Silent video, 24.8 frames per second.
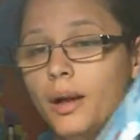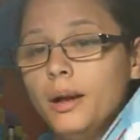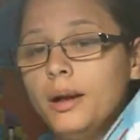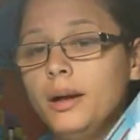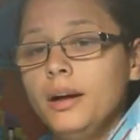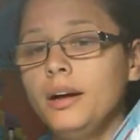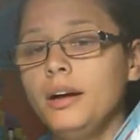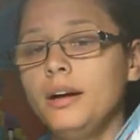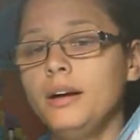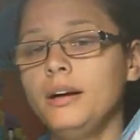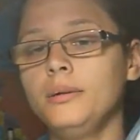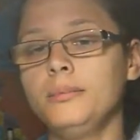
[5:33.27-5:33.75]

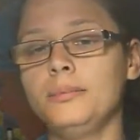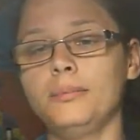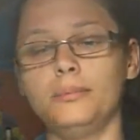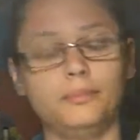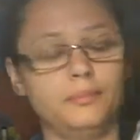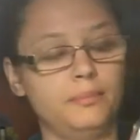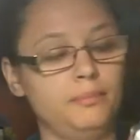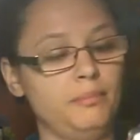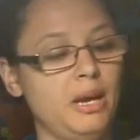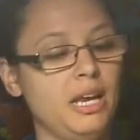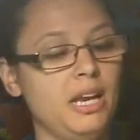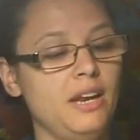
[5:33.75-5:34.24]
um,
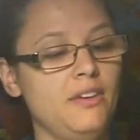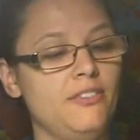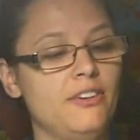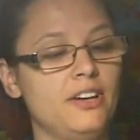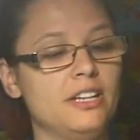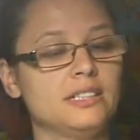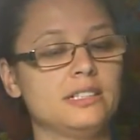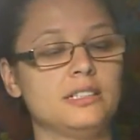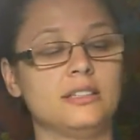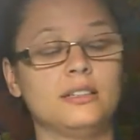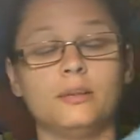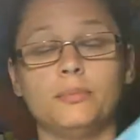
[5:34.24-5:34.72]
main
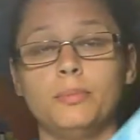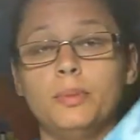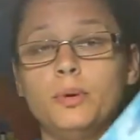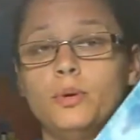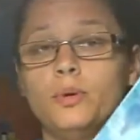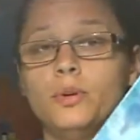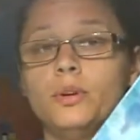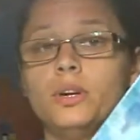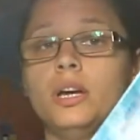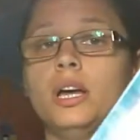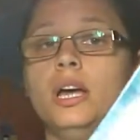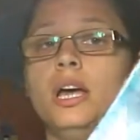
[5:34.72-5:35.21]
events in the
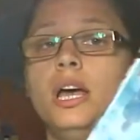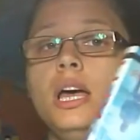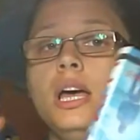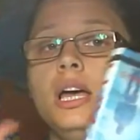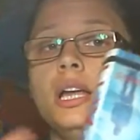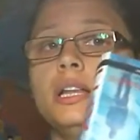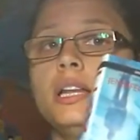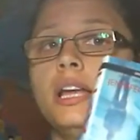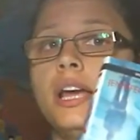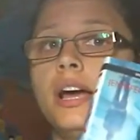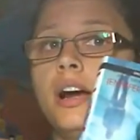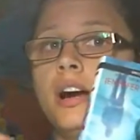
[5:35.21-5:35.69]
book,
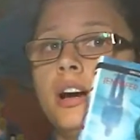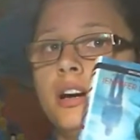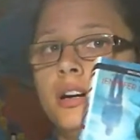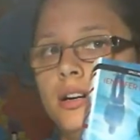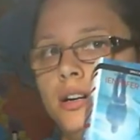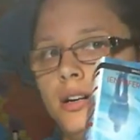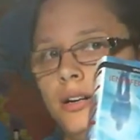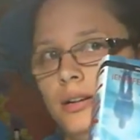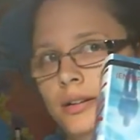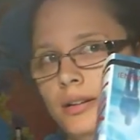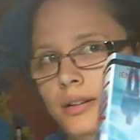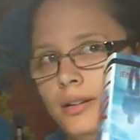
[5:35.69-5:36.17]
they are
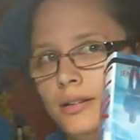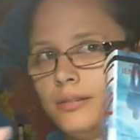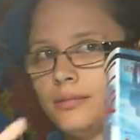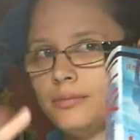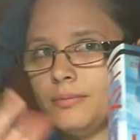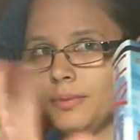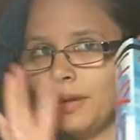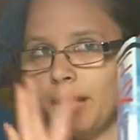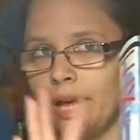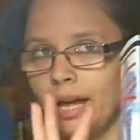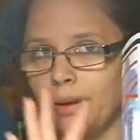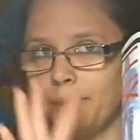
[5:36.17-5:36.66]
uh,
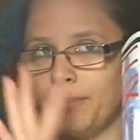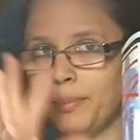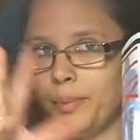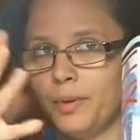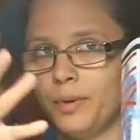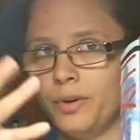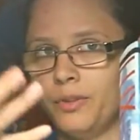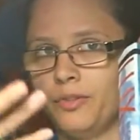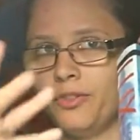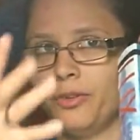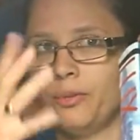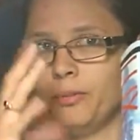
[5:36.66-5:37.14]
like
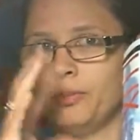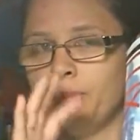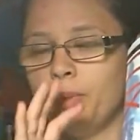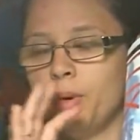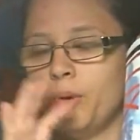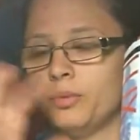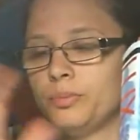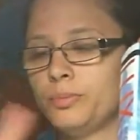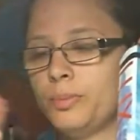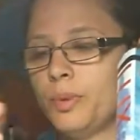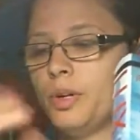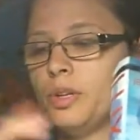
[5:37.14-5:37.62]
put from
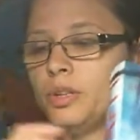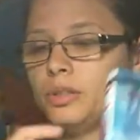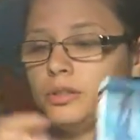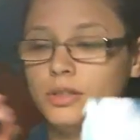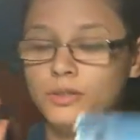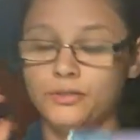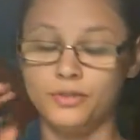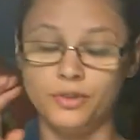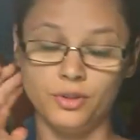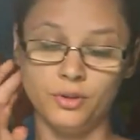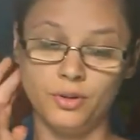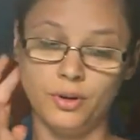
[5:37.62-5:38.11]
both
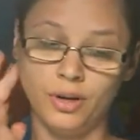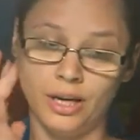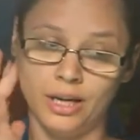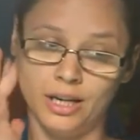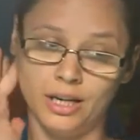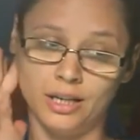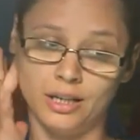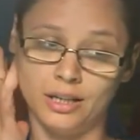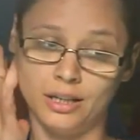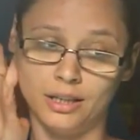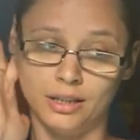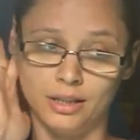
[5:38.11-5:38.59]
points of view,
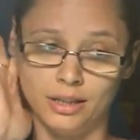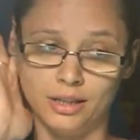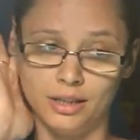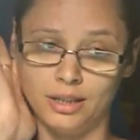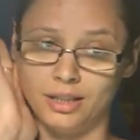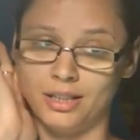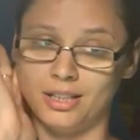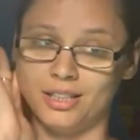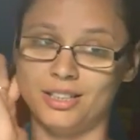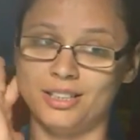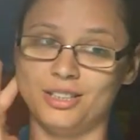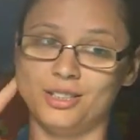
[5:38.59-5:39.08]
and
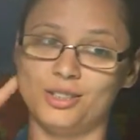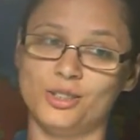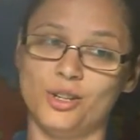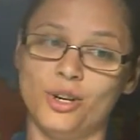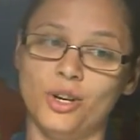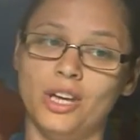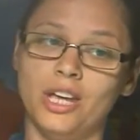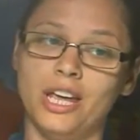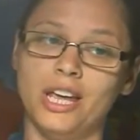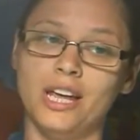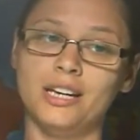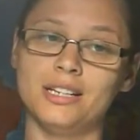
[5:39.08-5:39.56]
uh, so
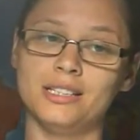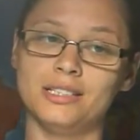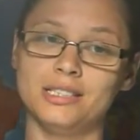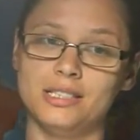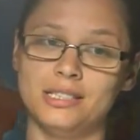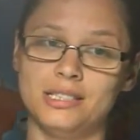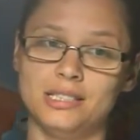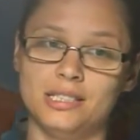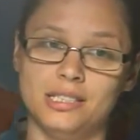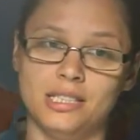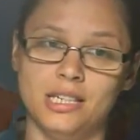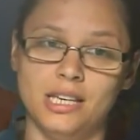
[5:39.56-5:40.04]
you can
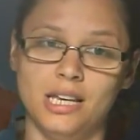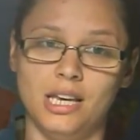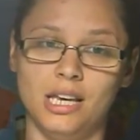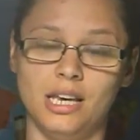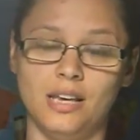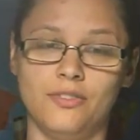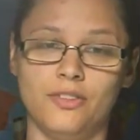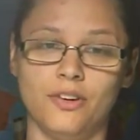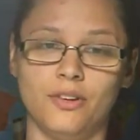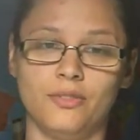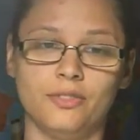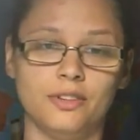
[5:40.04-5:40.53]

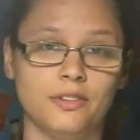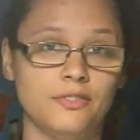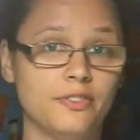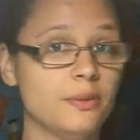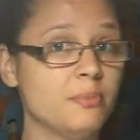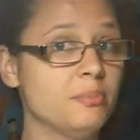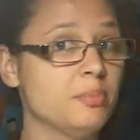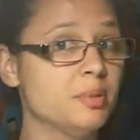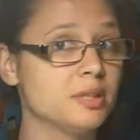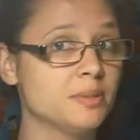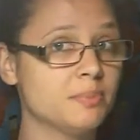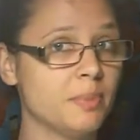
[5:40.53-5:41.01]
see from
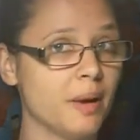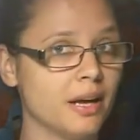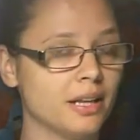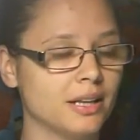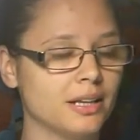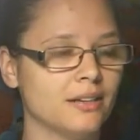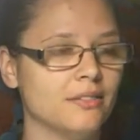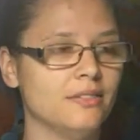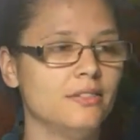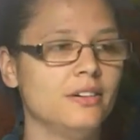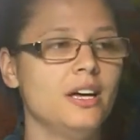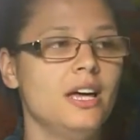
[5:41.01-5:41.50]
different
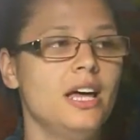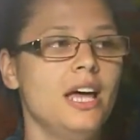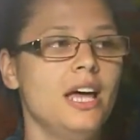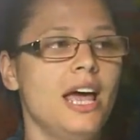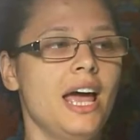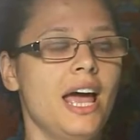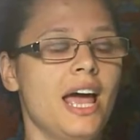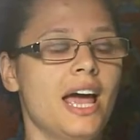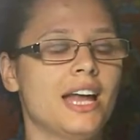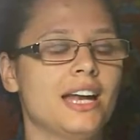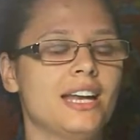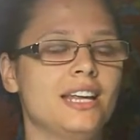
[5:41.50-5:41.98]
perspective.
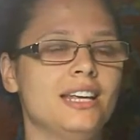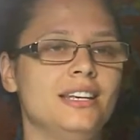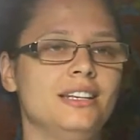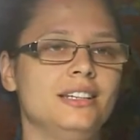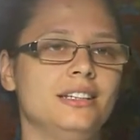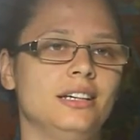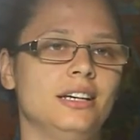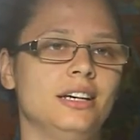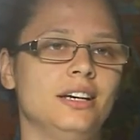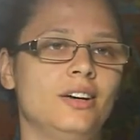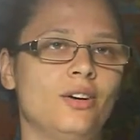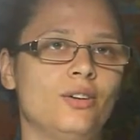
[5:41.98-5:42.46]
And
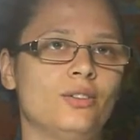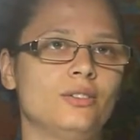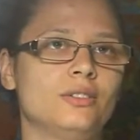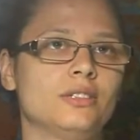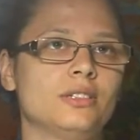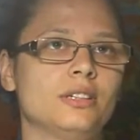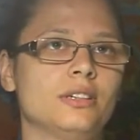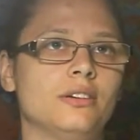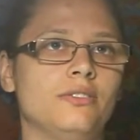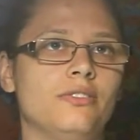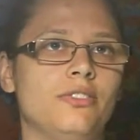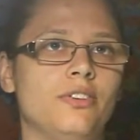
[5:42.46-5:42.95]
he
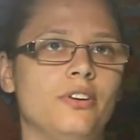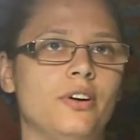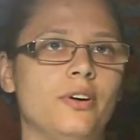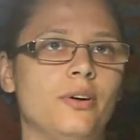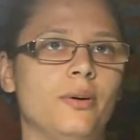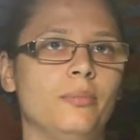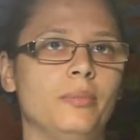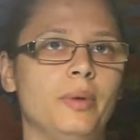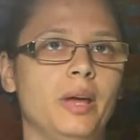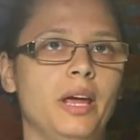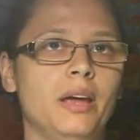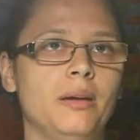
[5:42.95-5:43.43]
goes
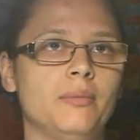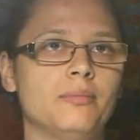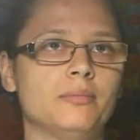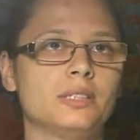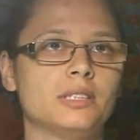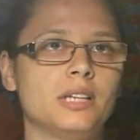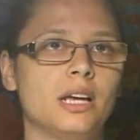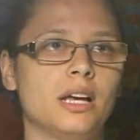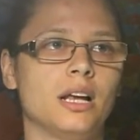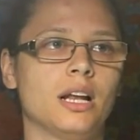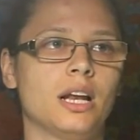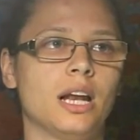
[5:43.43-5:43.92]
from him
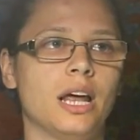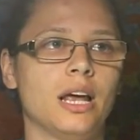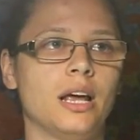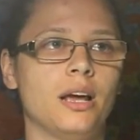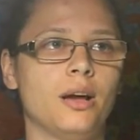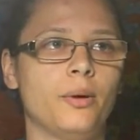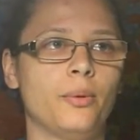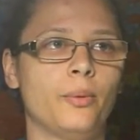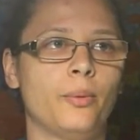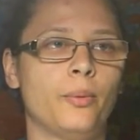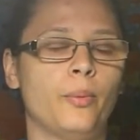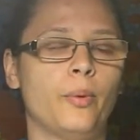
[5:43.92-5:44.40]
saying like,
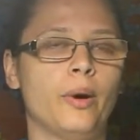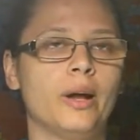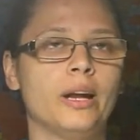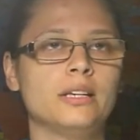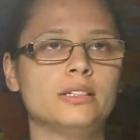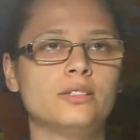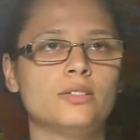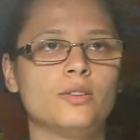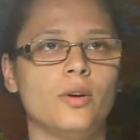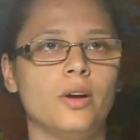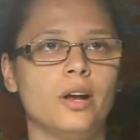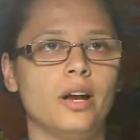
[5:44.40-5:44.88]
what
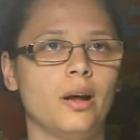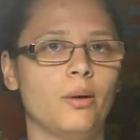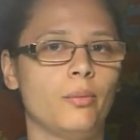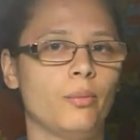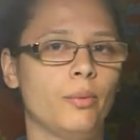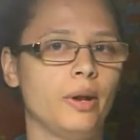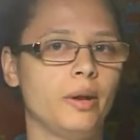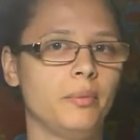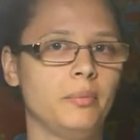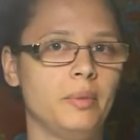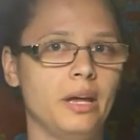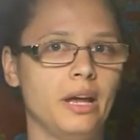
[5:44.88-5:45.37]
is going
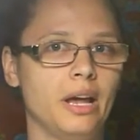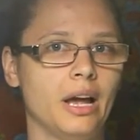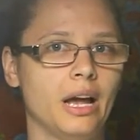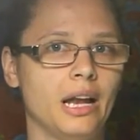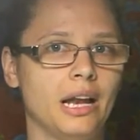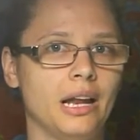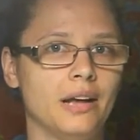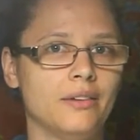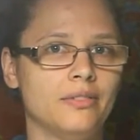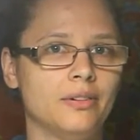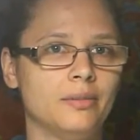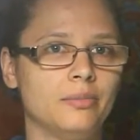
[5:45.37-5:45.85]
on with me?
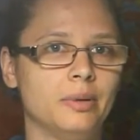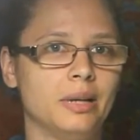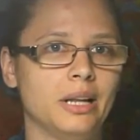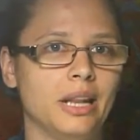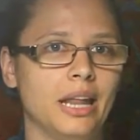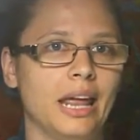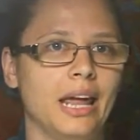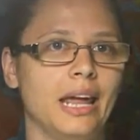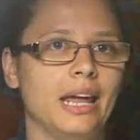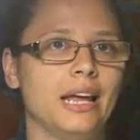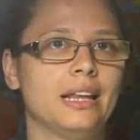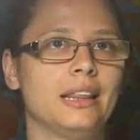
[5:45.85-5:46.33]
I never
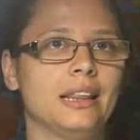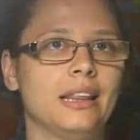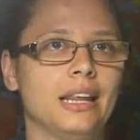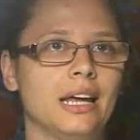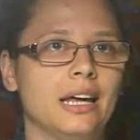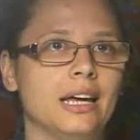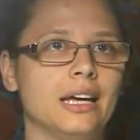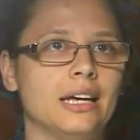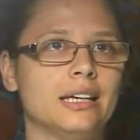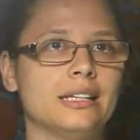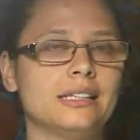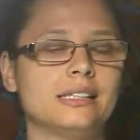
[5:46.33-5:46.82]
been like
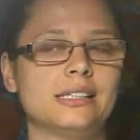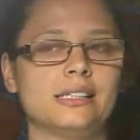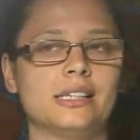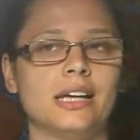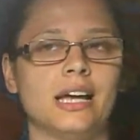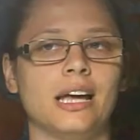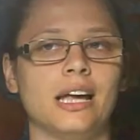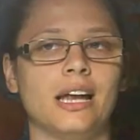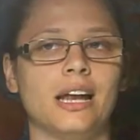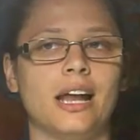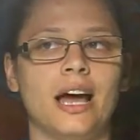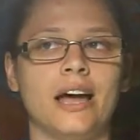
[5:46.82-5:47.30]
this,
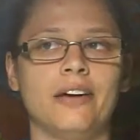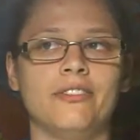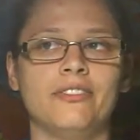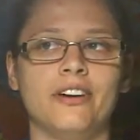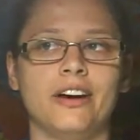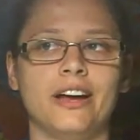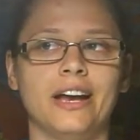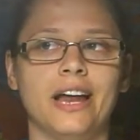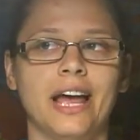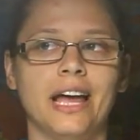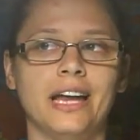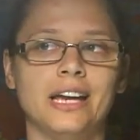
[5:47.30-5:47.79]
and I
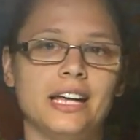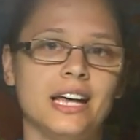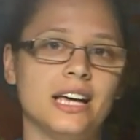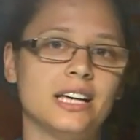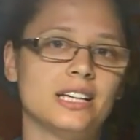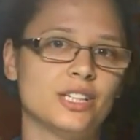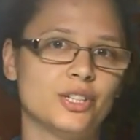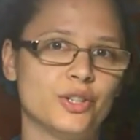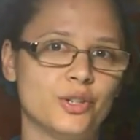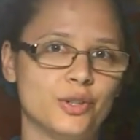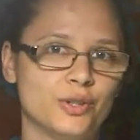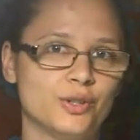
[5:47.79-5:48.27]
find any
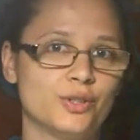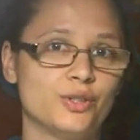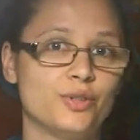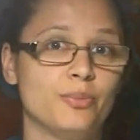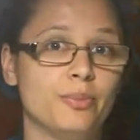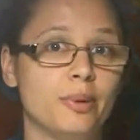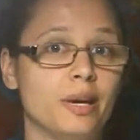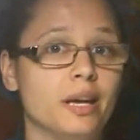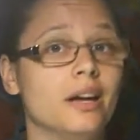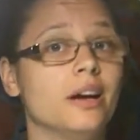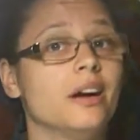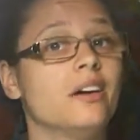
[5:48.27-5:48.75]
excuse to
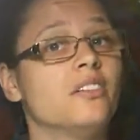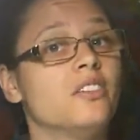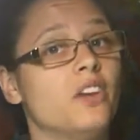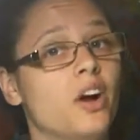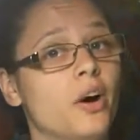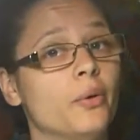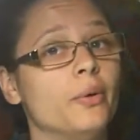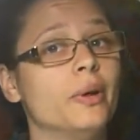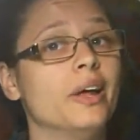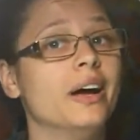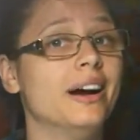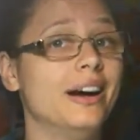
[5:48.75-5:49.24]
be
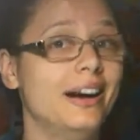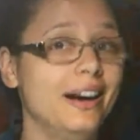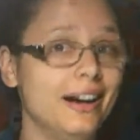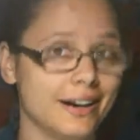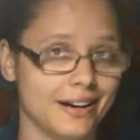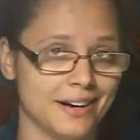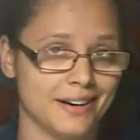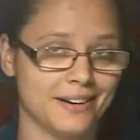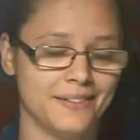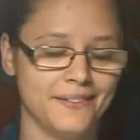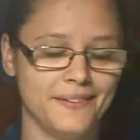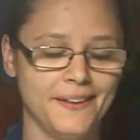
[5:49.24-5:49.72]
around
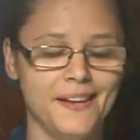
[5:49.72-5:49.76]
her.